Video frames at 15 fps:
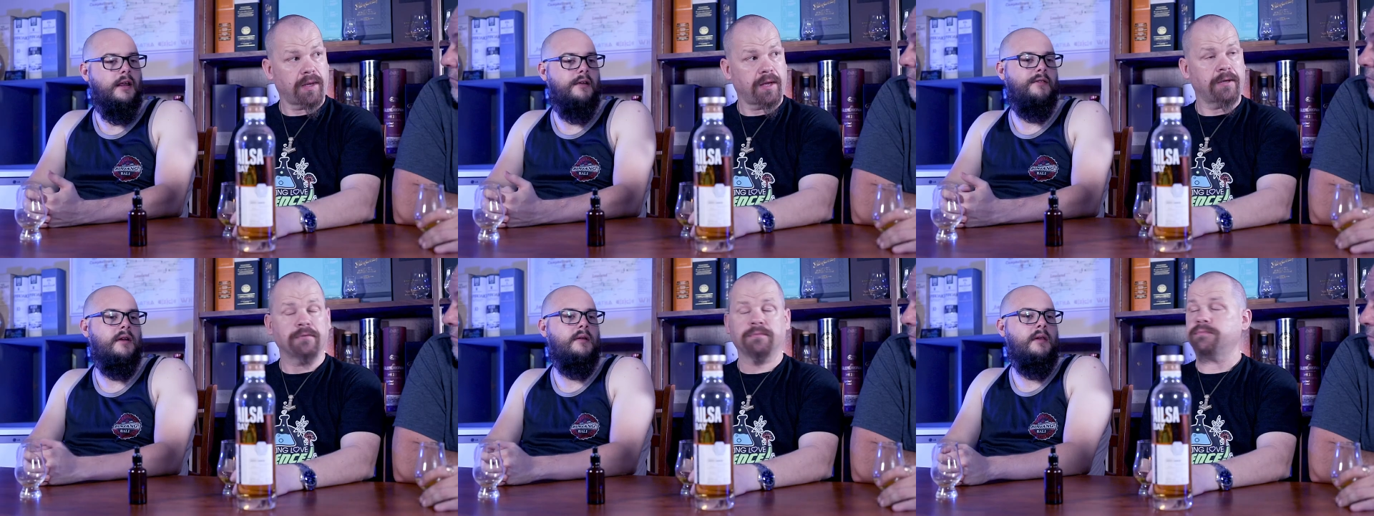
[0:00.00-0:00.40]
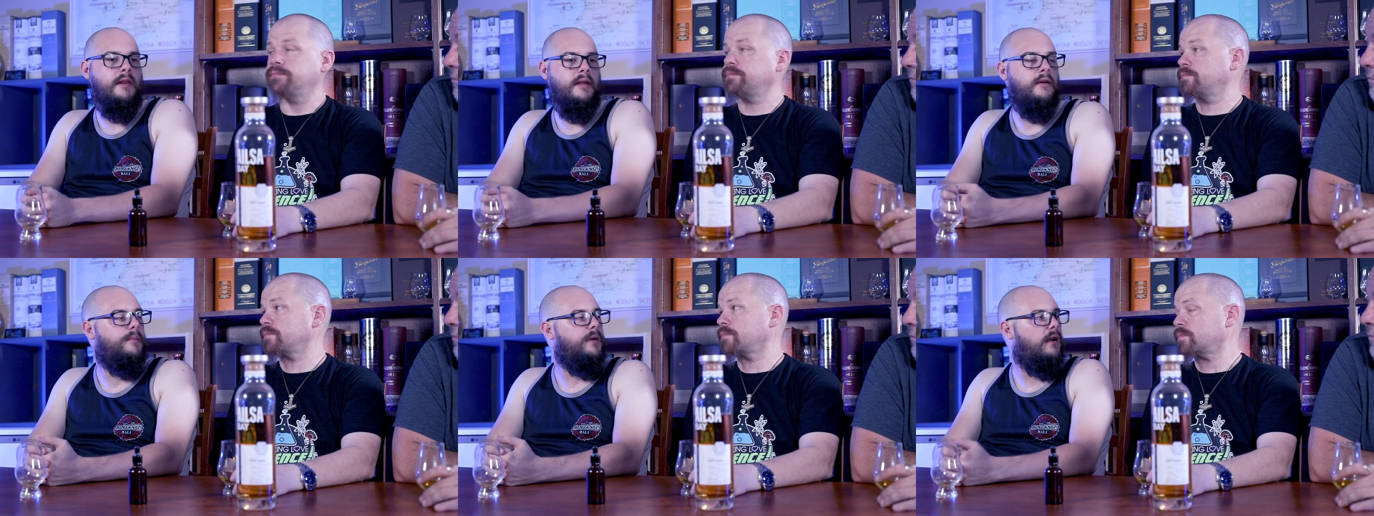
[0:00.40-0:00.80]
Speaker 1: going to give it a
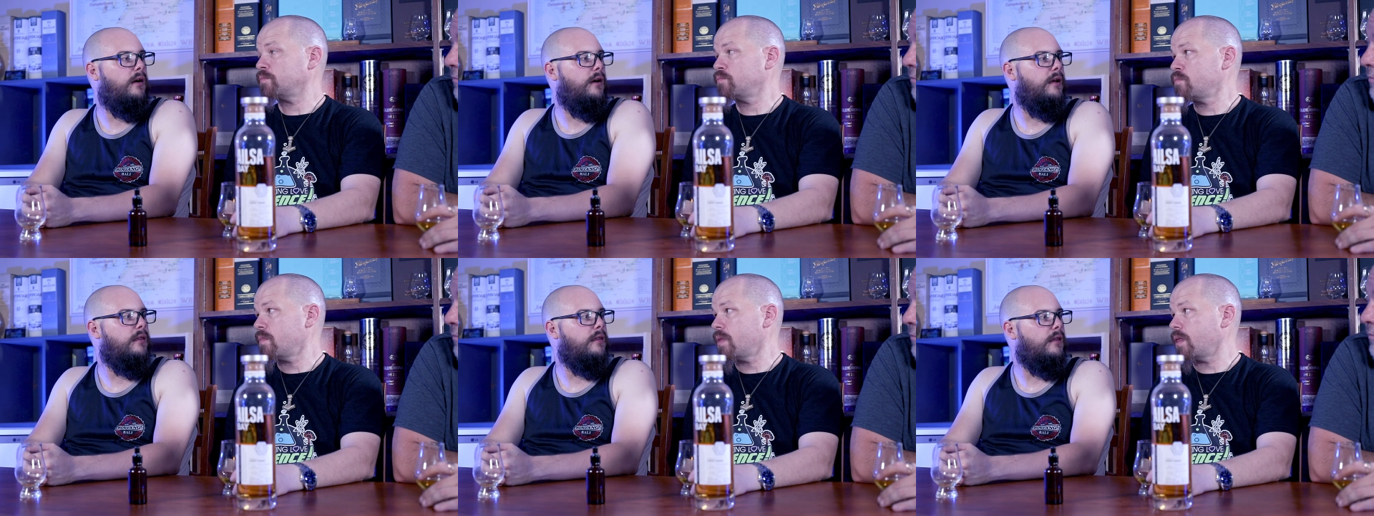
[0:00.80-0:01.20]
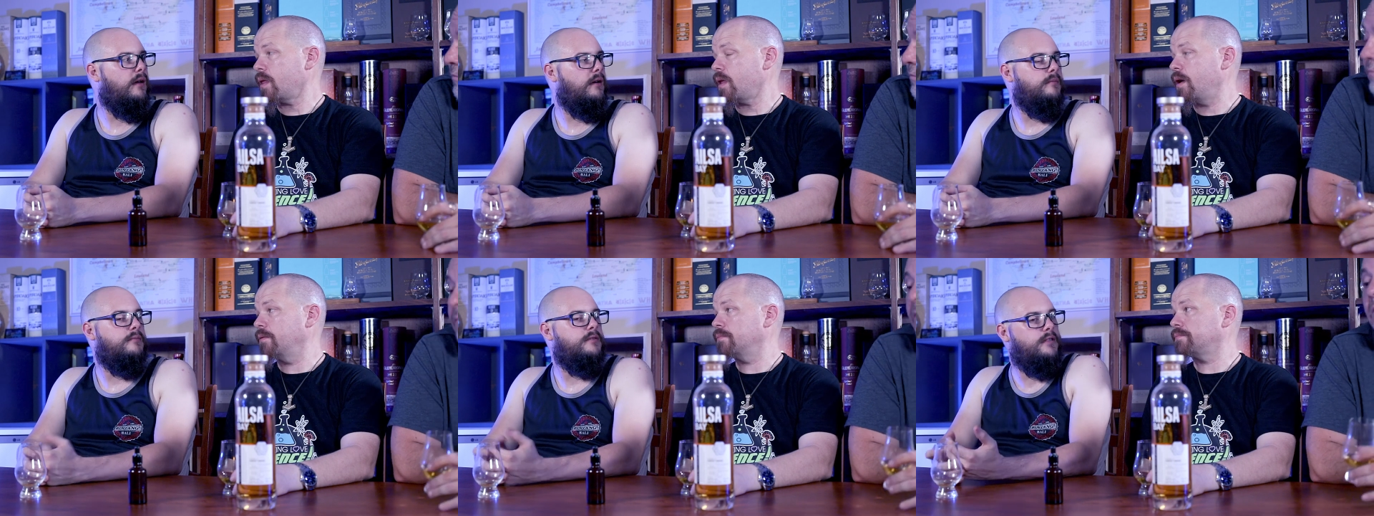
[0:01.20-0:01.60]
little bit higher than
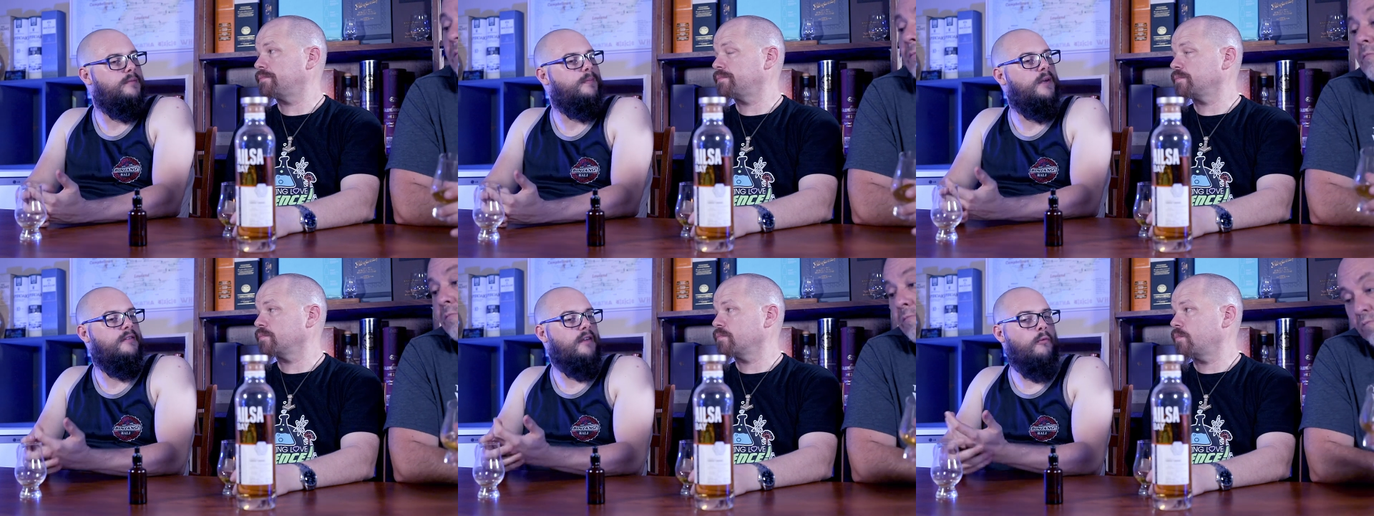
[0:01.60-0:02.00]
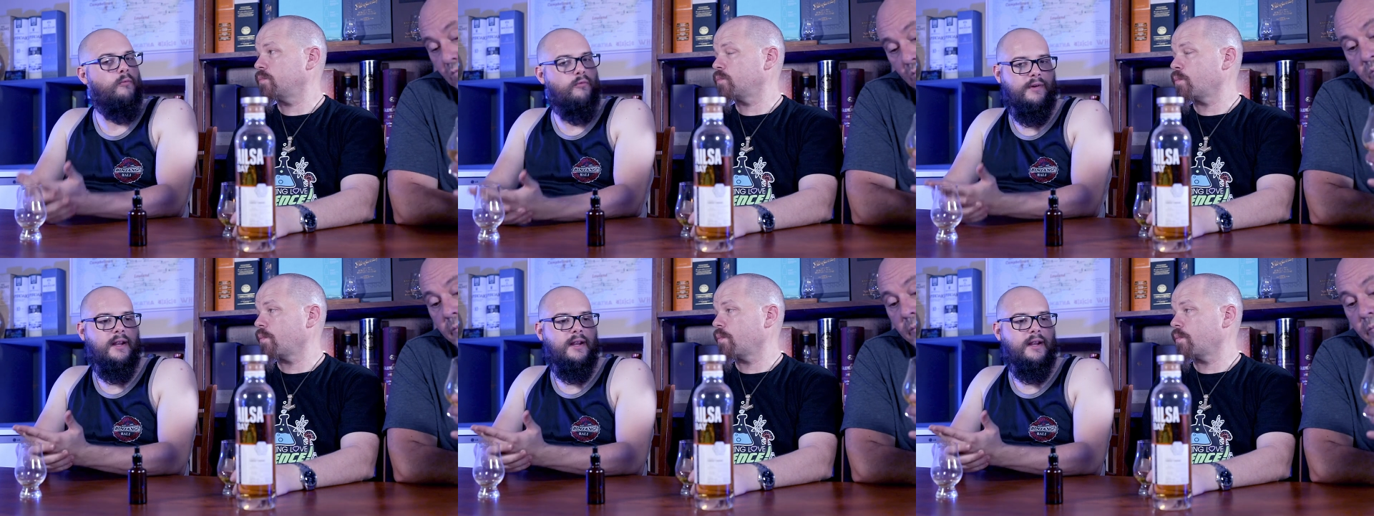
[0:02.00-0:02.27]
that, just because I